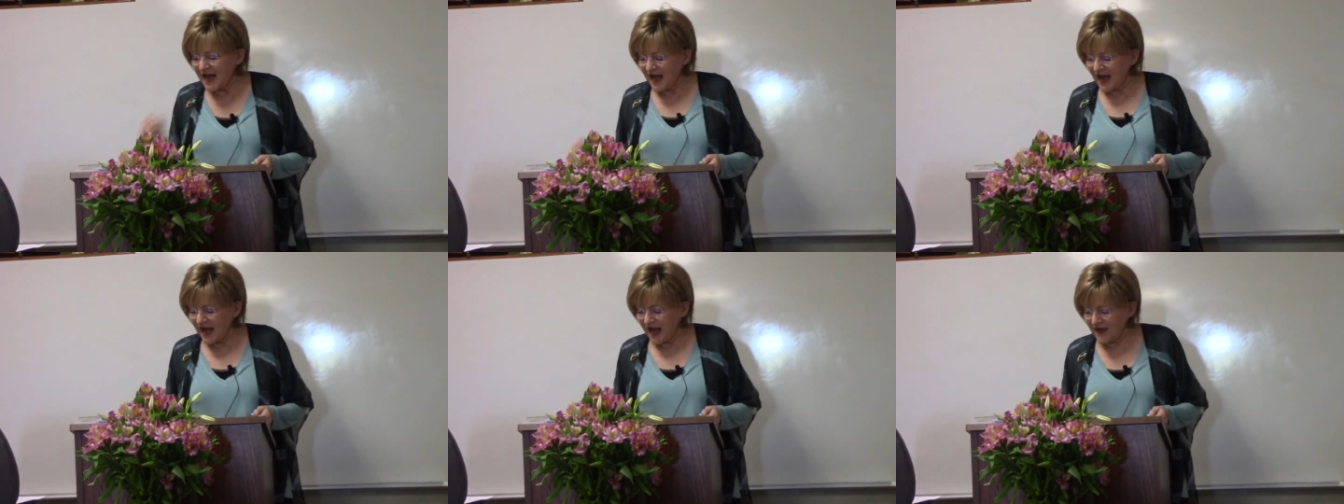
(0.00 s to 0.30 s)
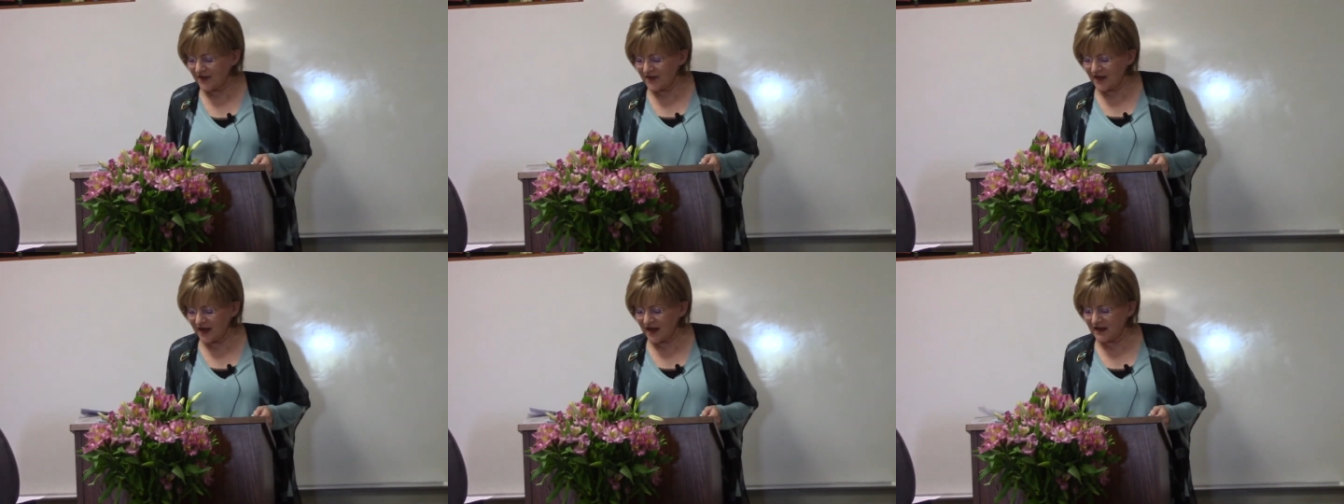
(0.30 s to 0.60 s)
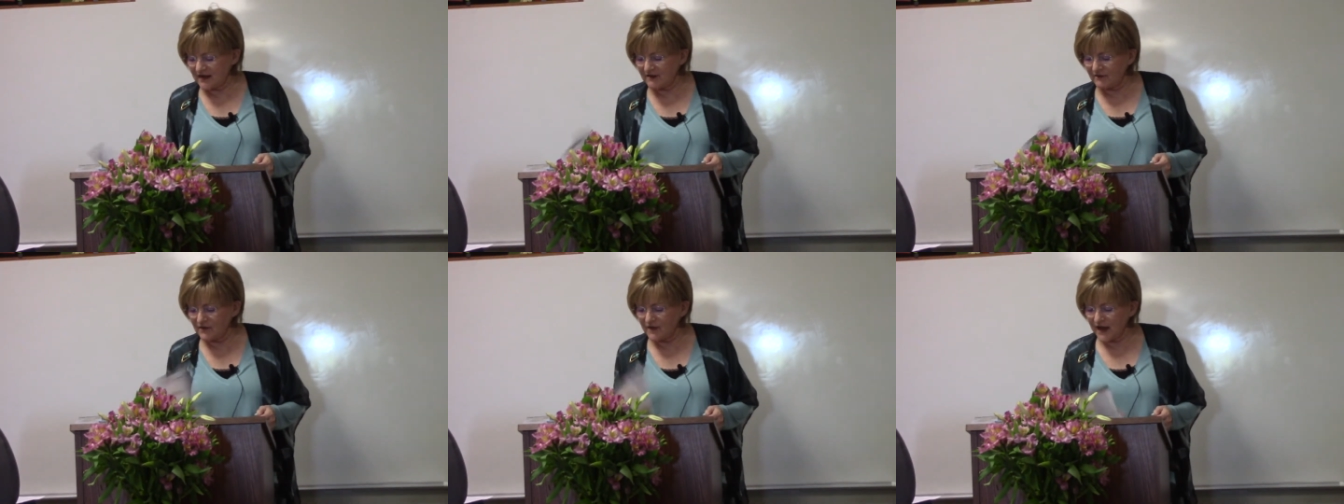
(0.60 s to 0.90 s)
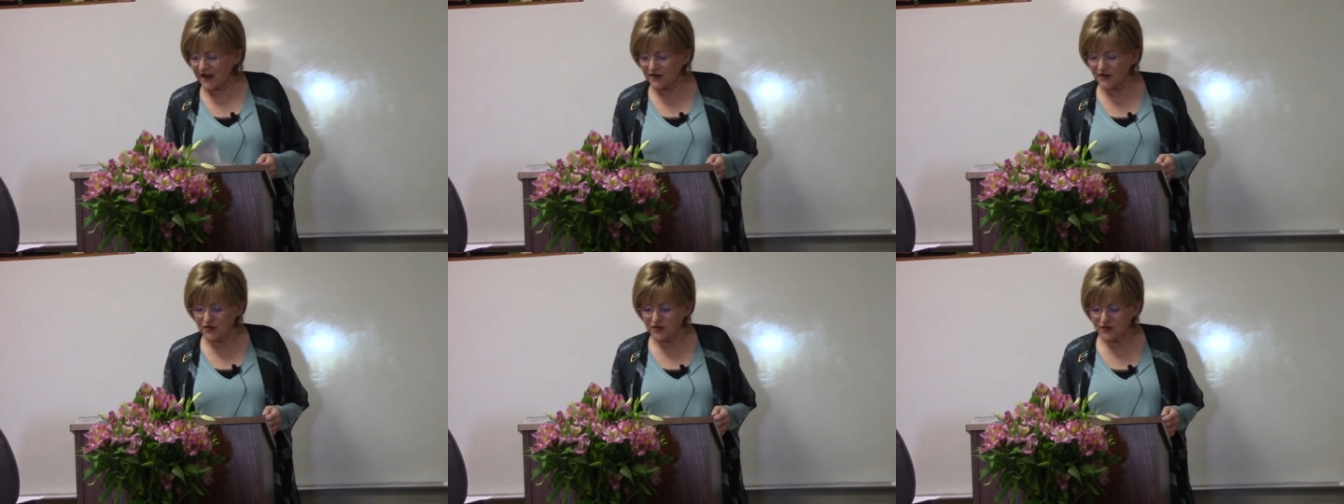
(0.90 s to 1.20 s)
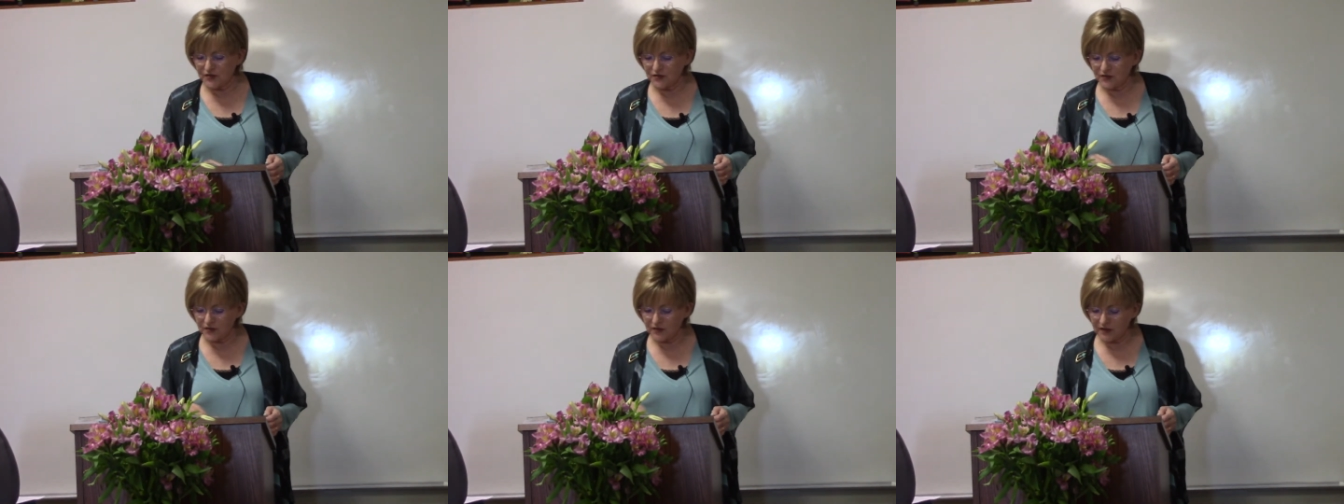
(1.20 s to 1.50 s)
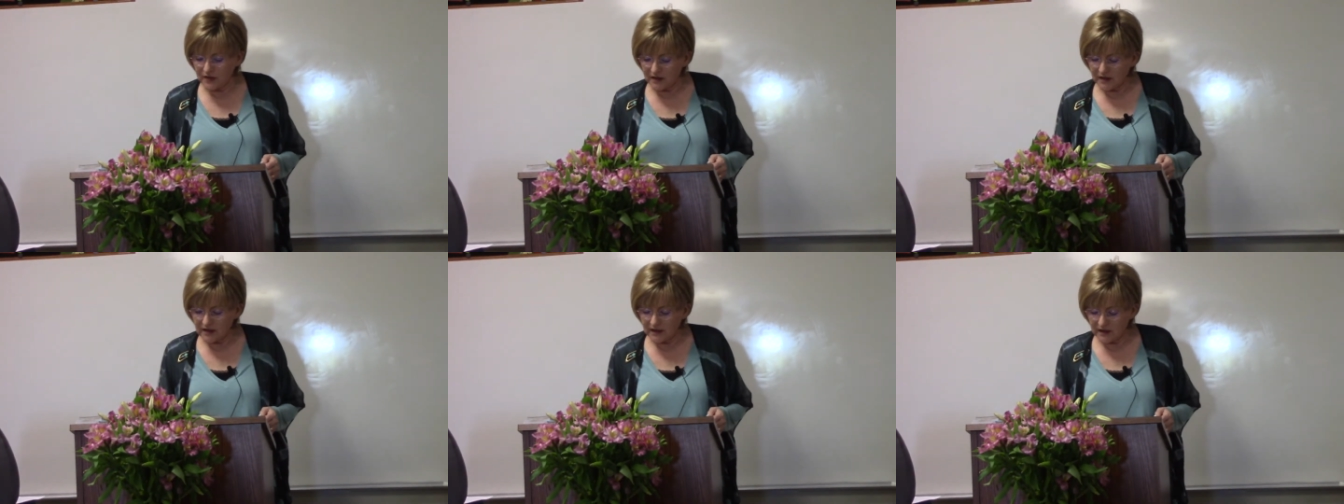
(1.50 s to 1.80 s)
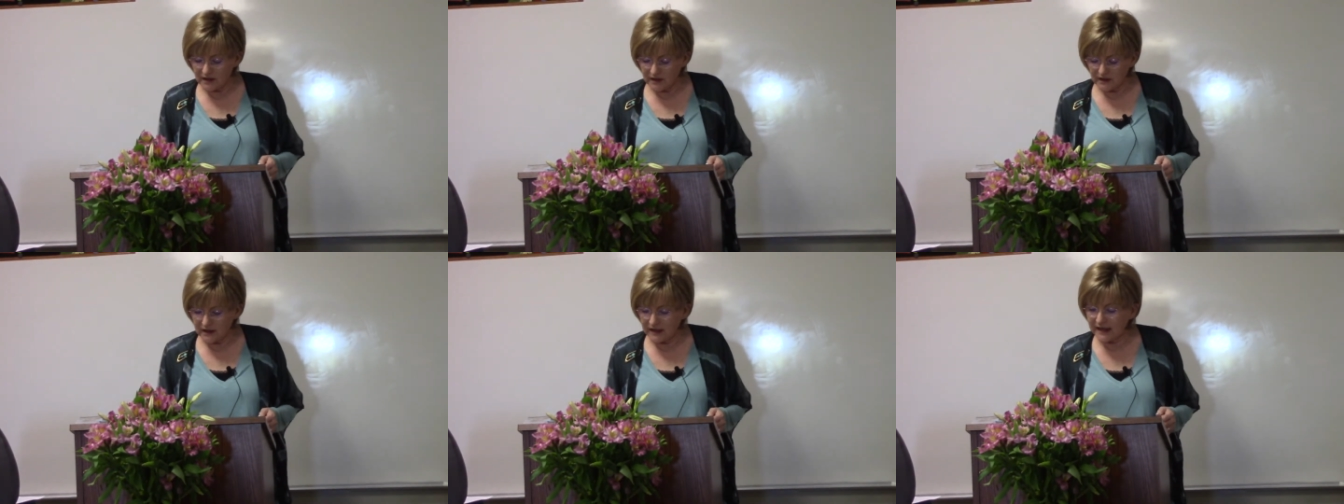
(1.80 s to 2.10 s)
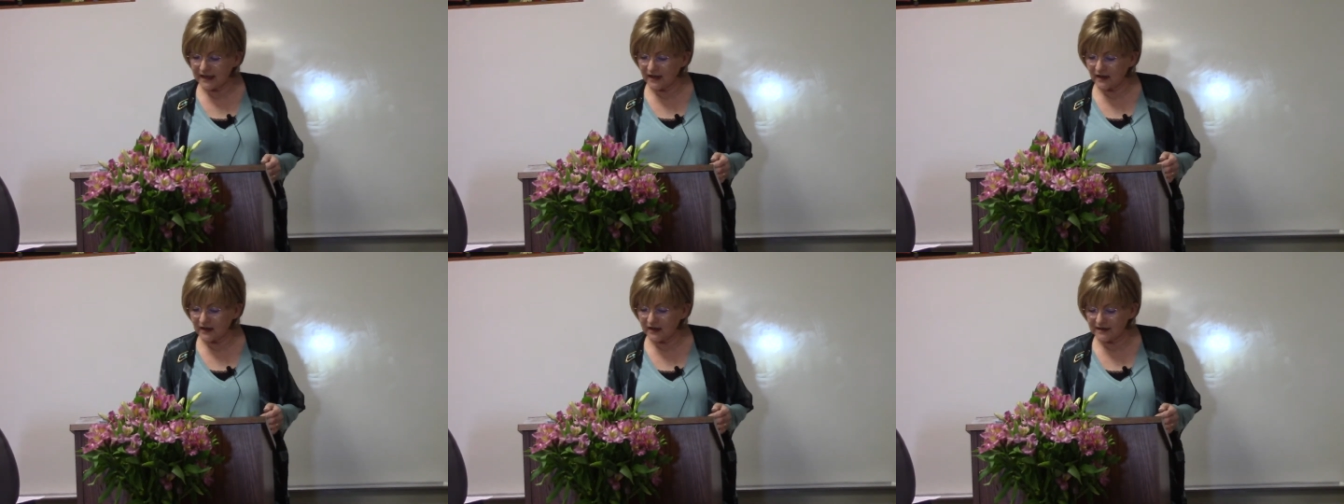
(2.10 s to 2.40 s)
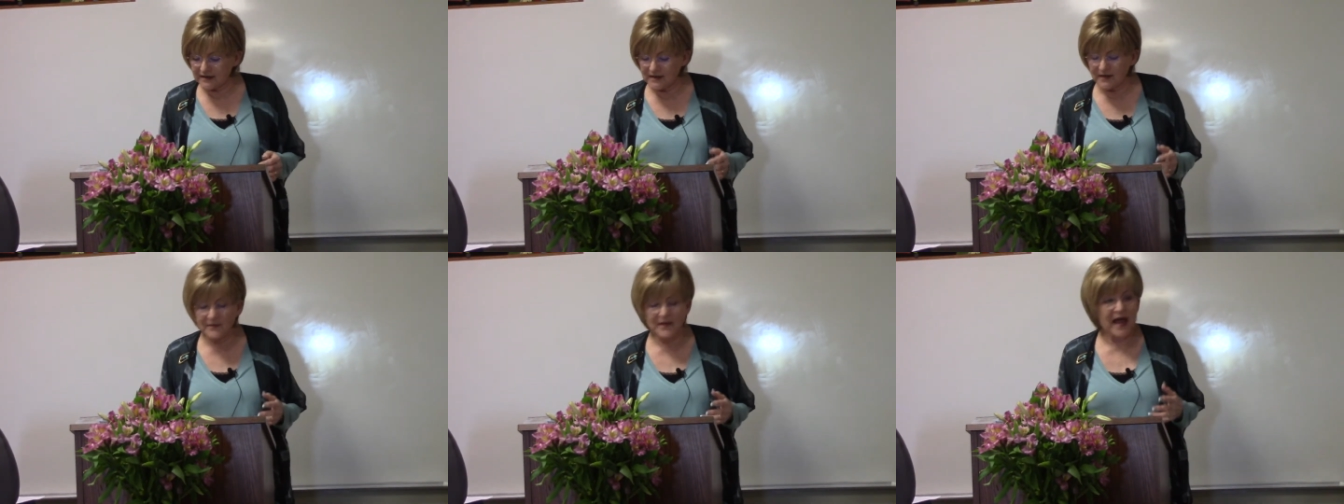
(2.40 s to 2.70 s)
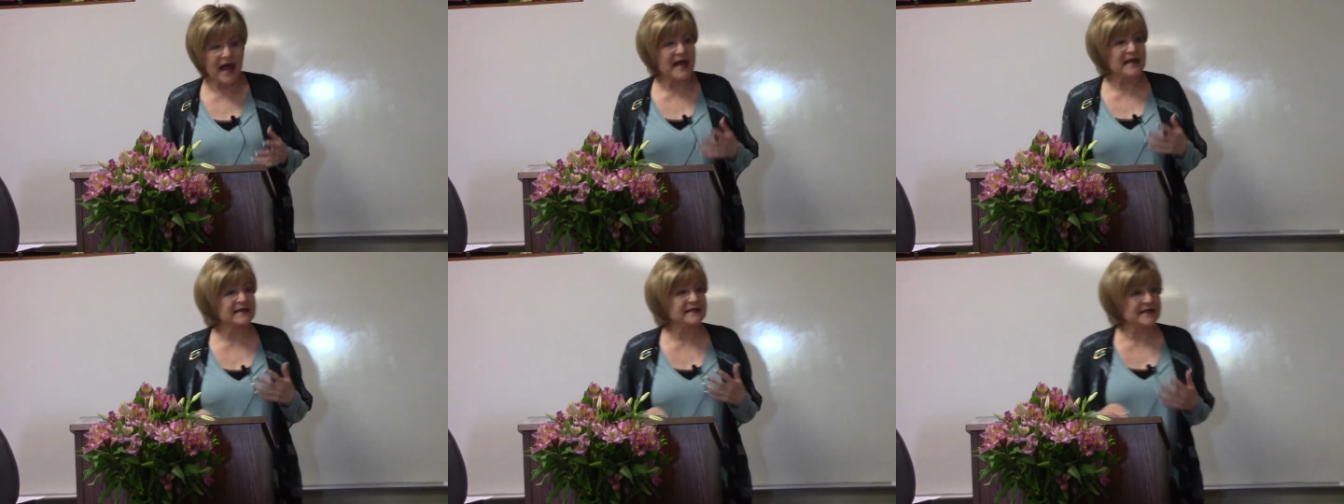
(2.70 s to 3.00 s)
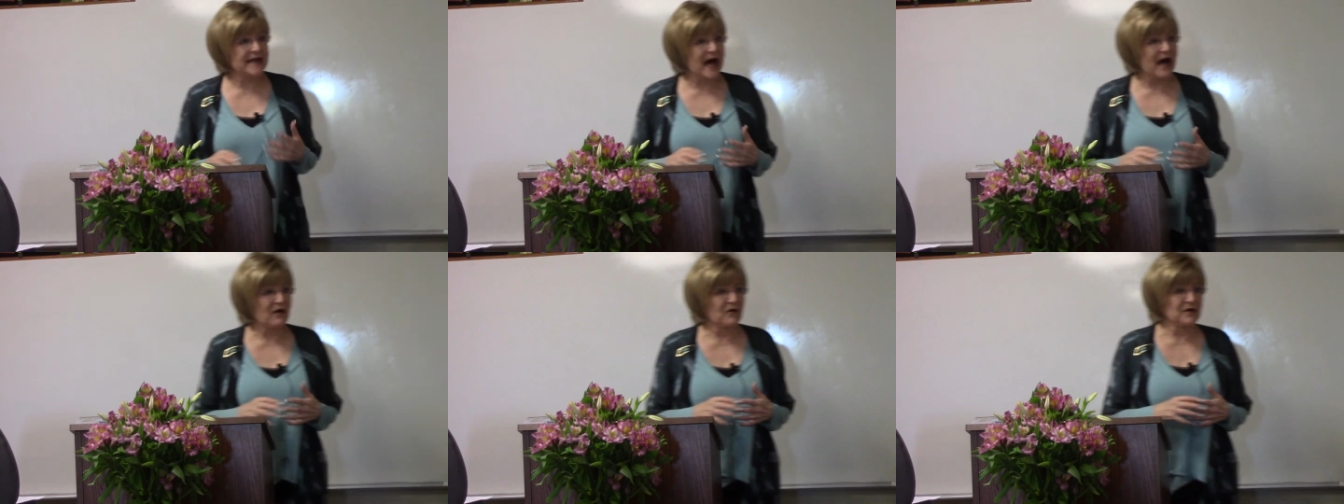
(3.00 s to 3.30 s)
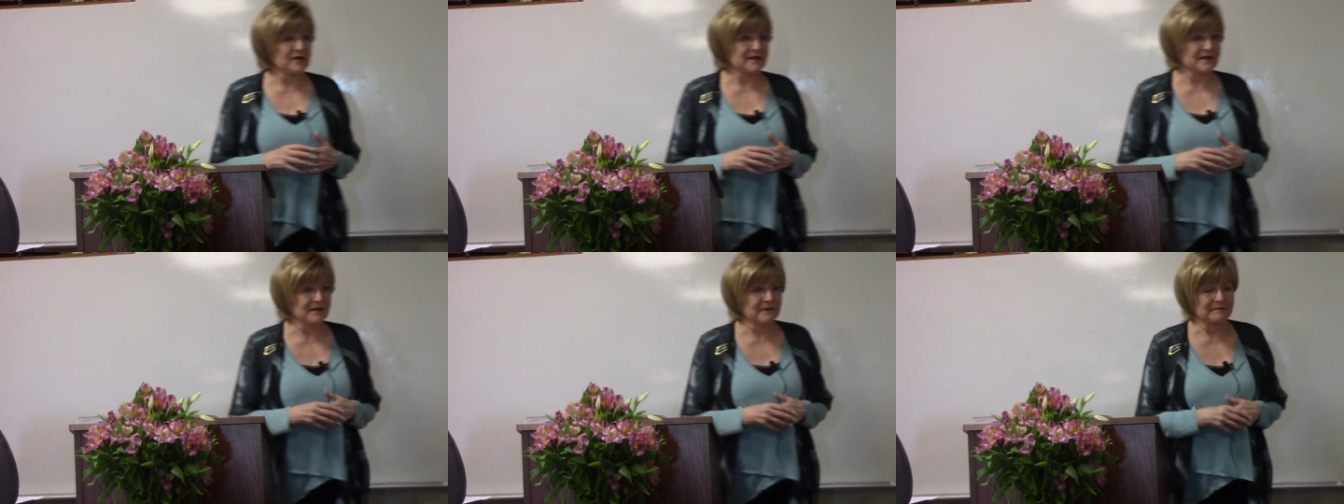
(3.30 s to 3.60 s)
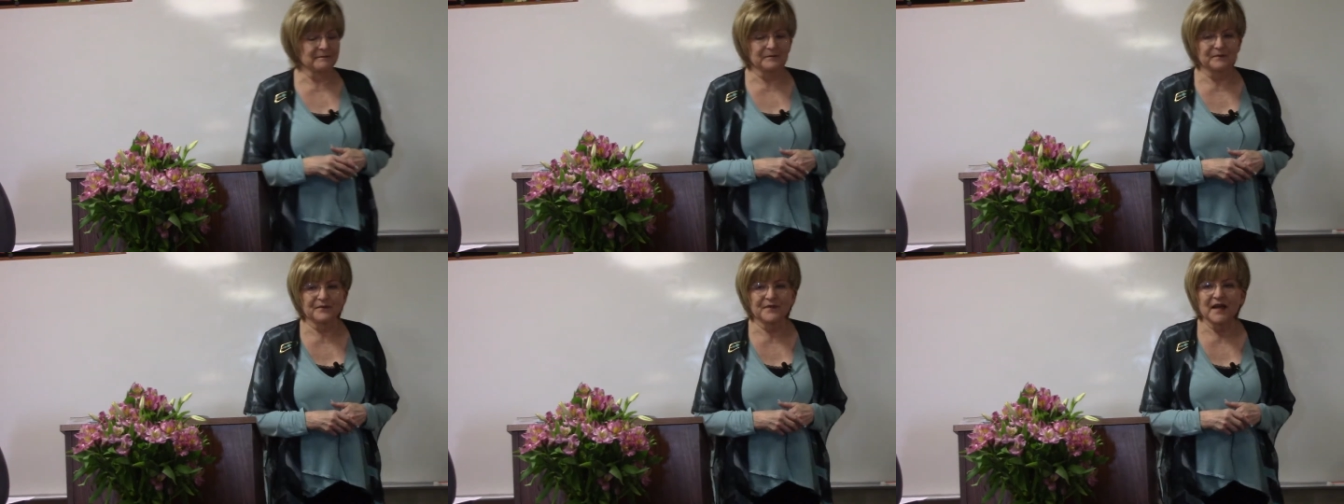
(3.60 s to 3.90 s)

and then they do legalism and Taoism.